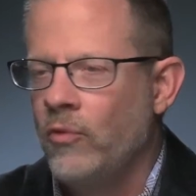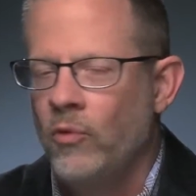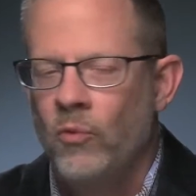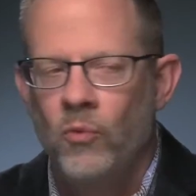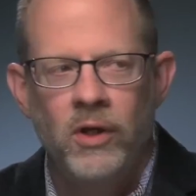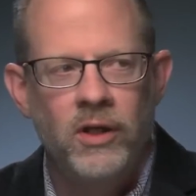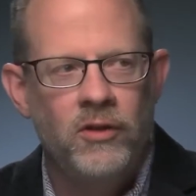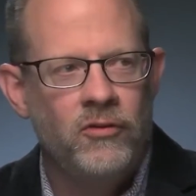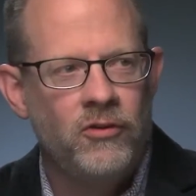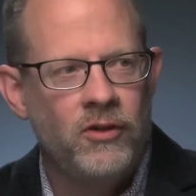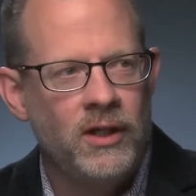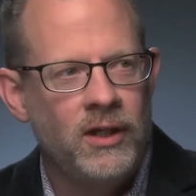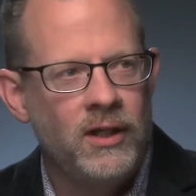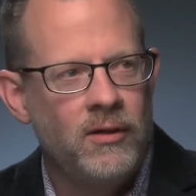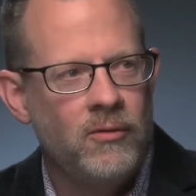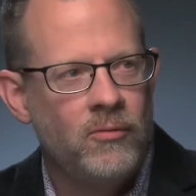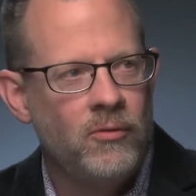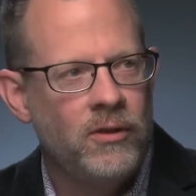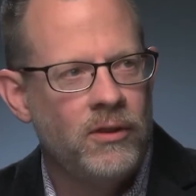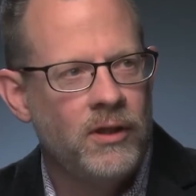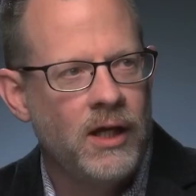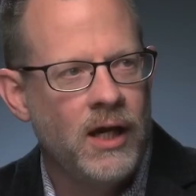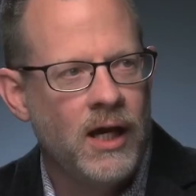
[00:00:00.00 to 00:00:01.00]
We see
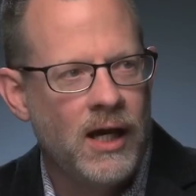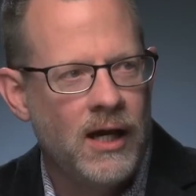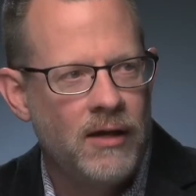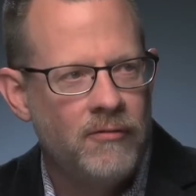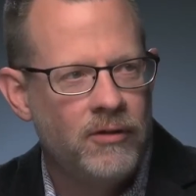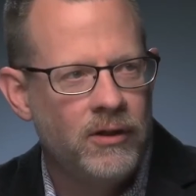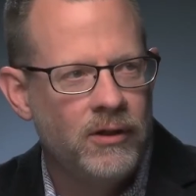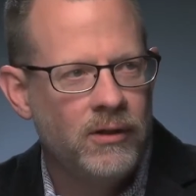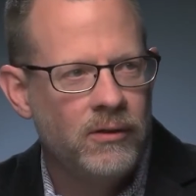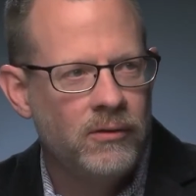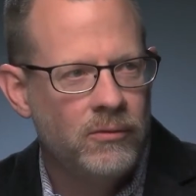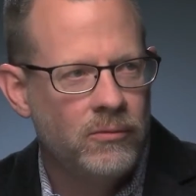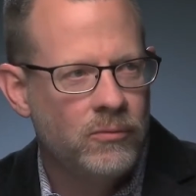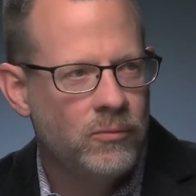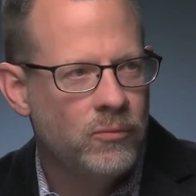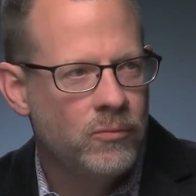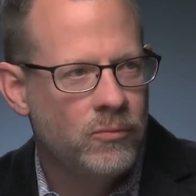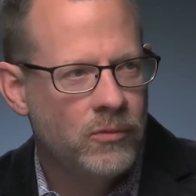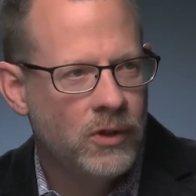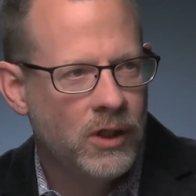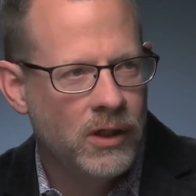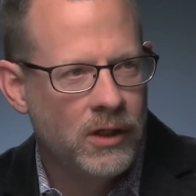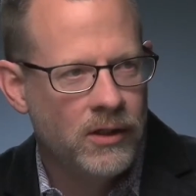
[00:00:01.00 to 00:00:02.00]
with CAVA
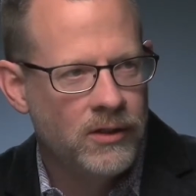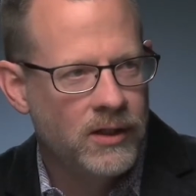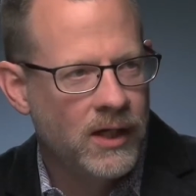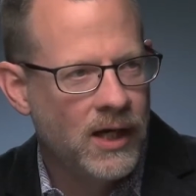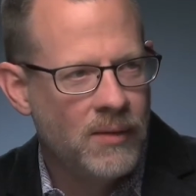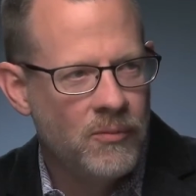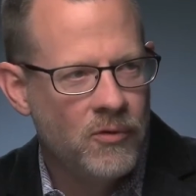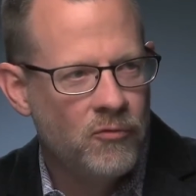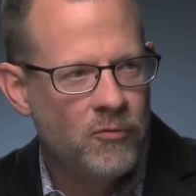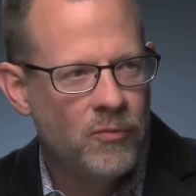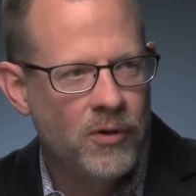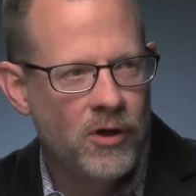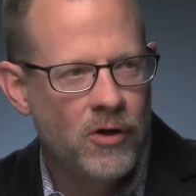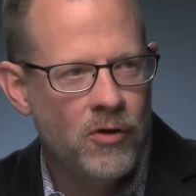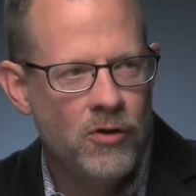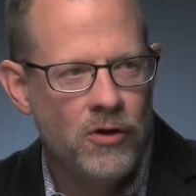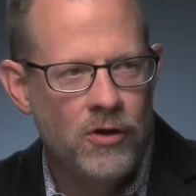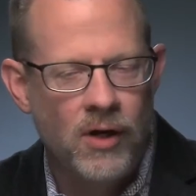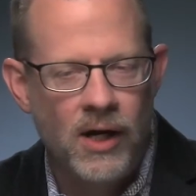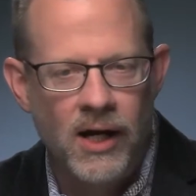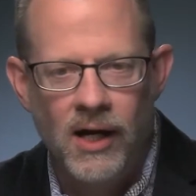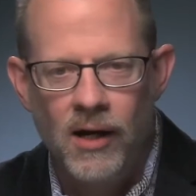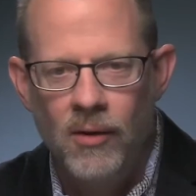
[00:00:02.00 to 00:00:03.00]
type of
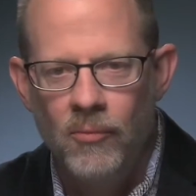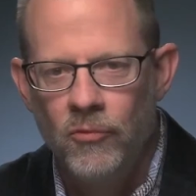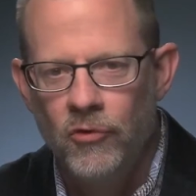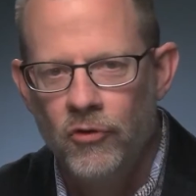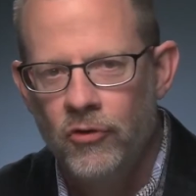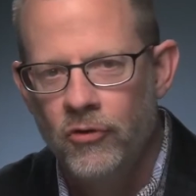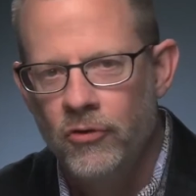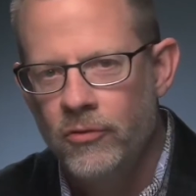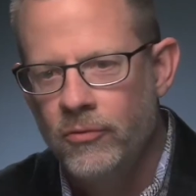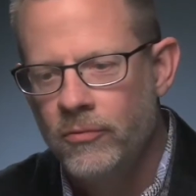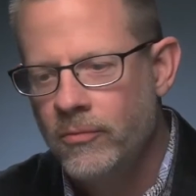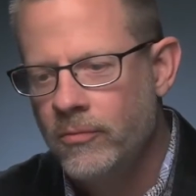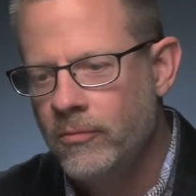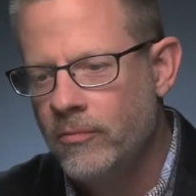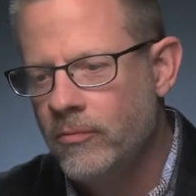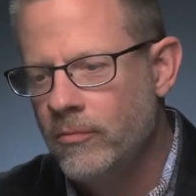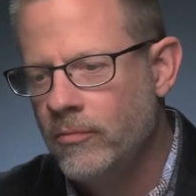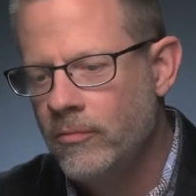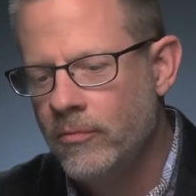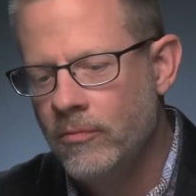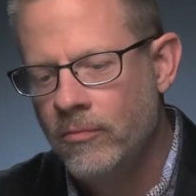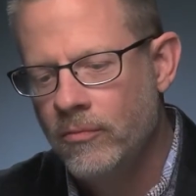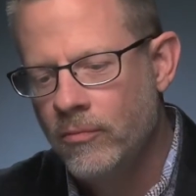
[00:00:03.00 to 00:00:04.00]
programs
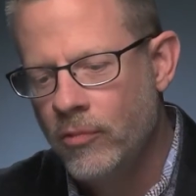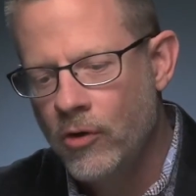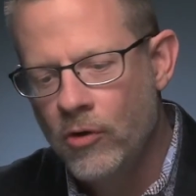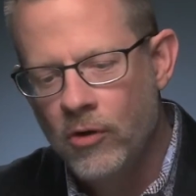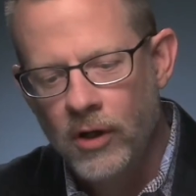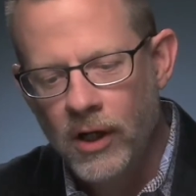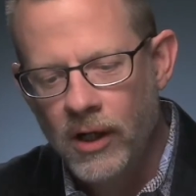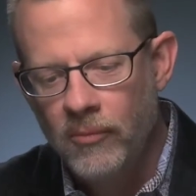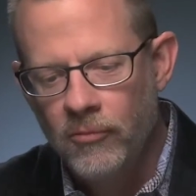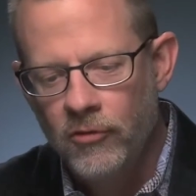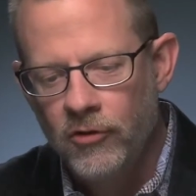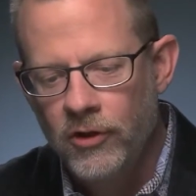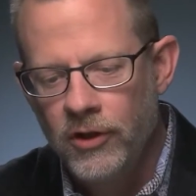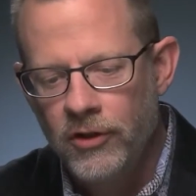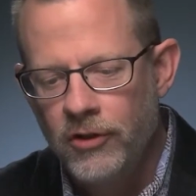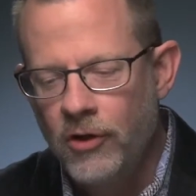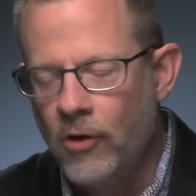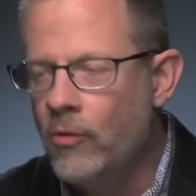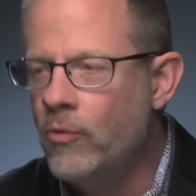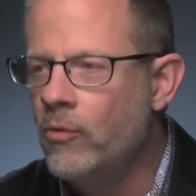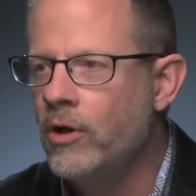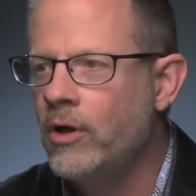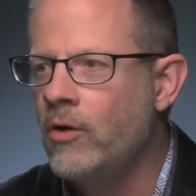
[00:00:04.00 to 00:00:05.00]
that
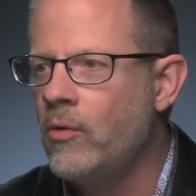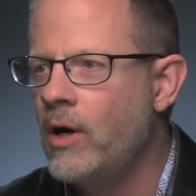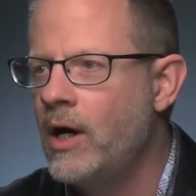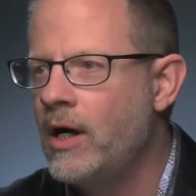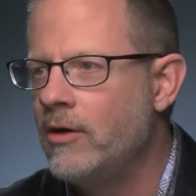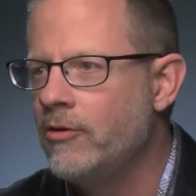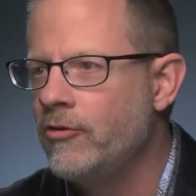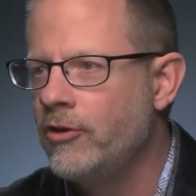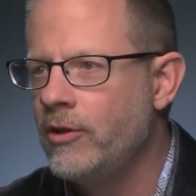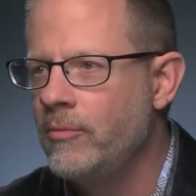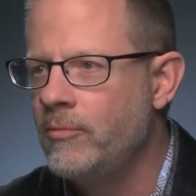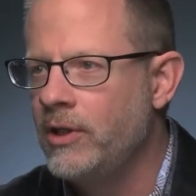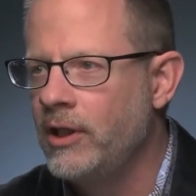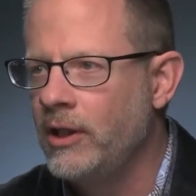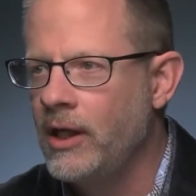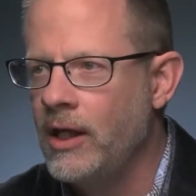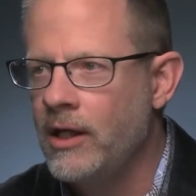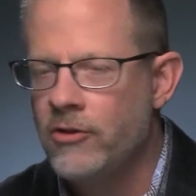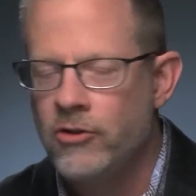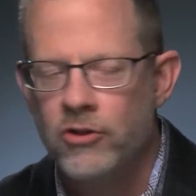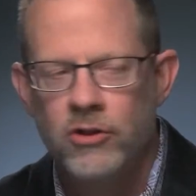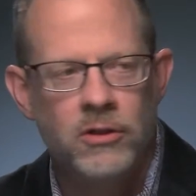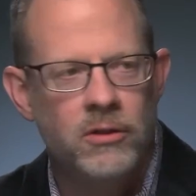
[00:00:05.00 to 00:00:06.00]
don't require
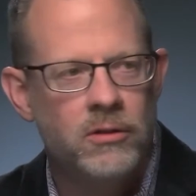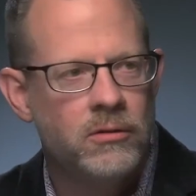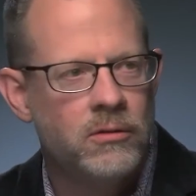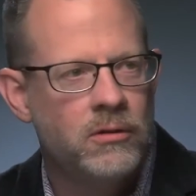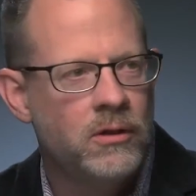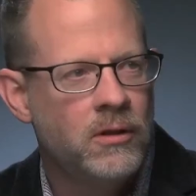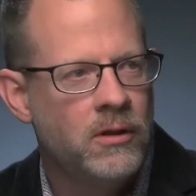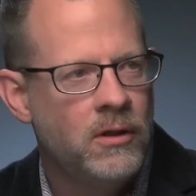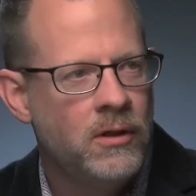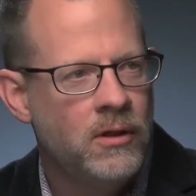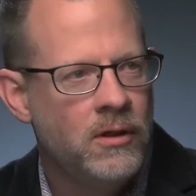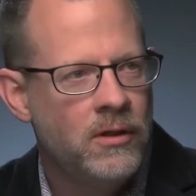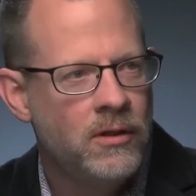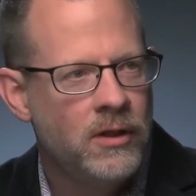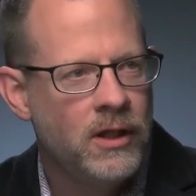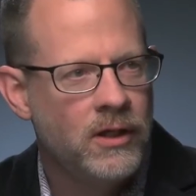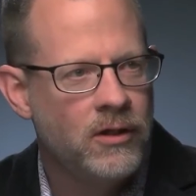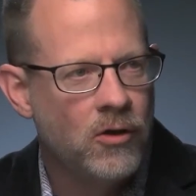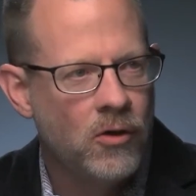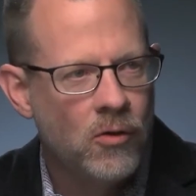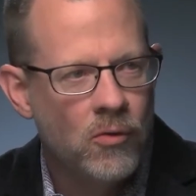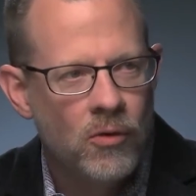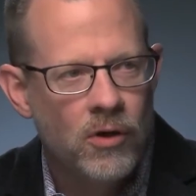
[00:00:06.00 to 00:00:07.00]
simulation,
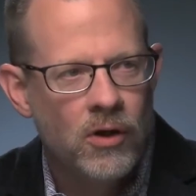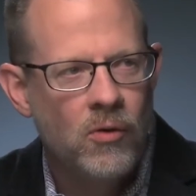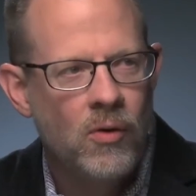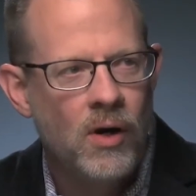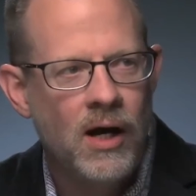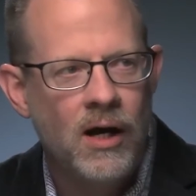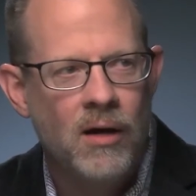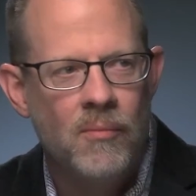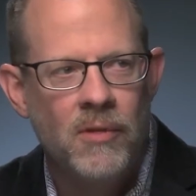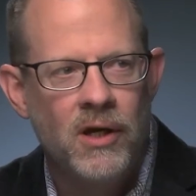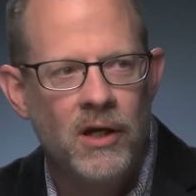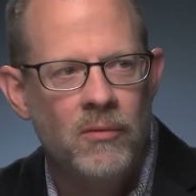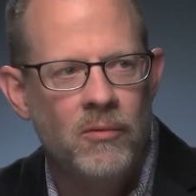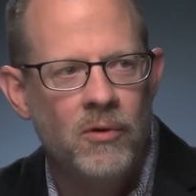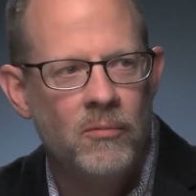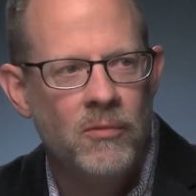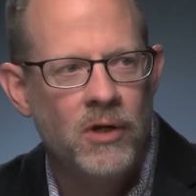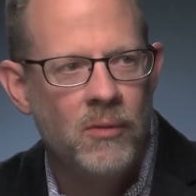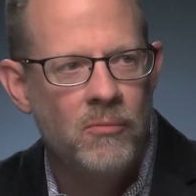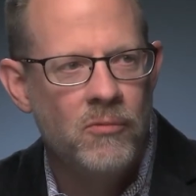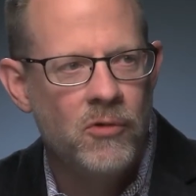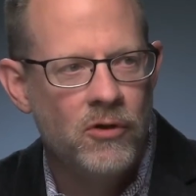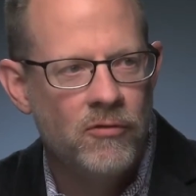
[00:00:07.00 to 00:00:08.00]
they don't require a
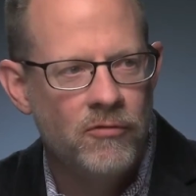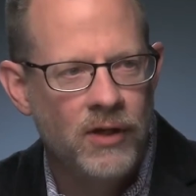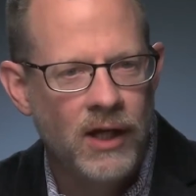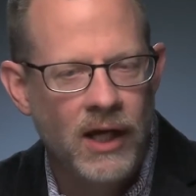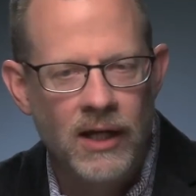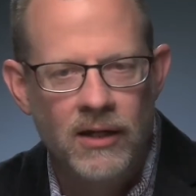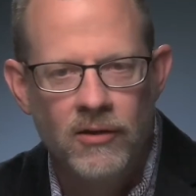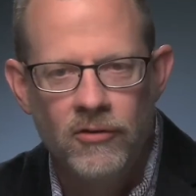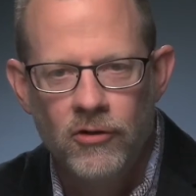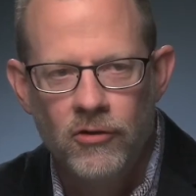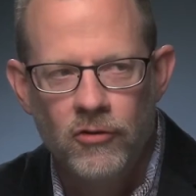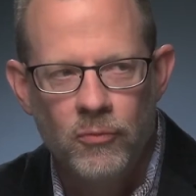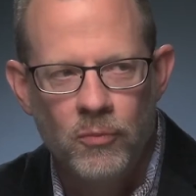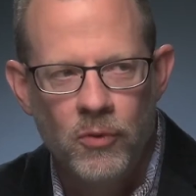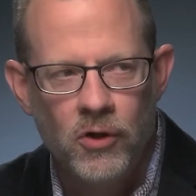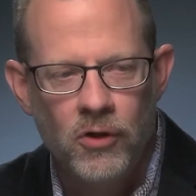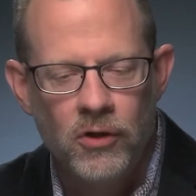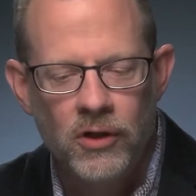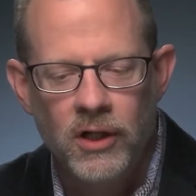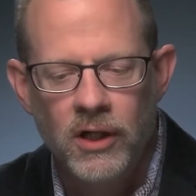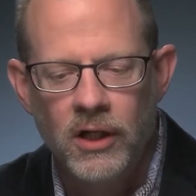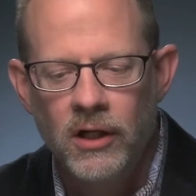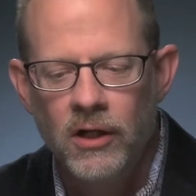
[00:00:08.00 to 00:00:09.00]
minimum number of cases
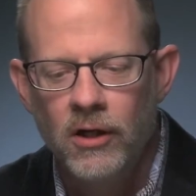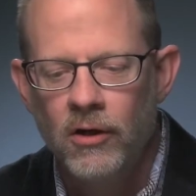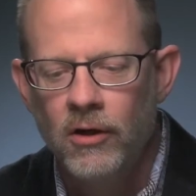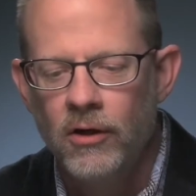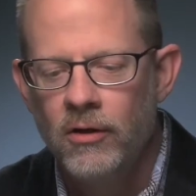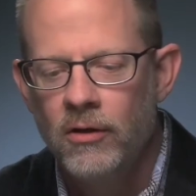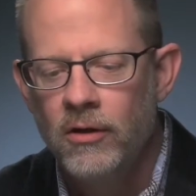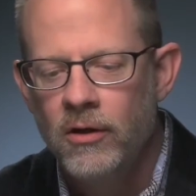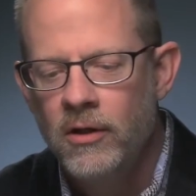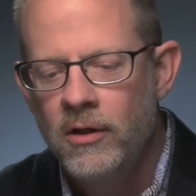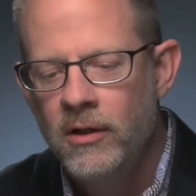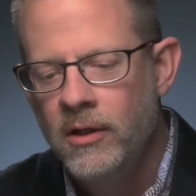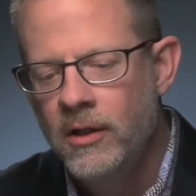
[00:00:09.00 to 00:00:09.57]
per year,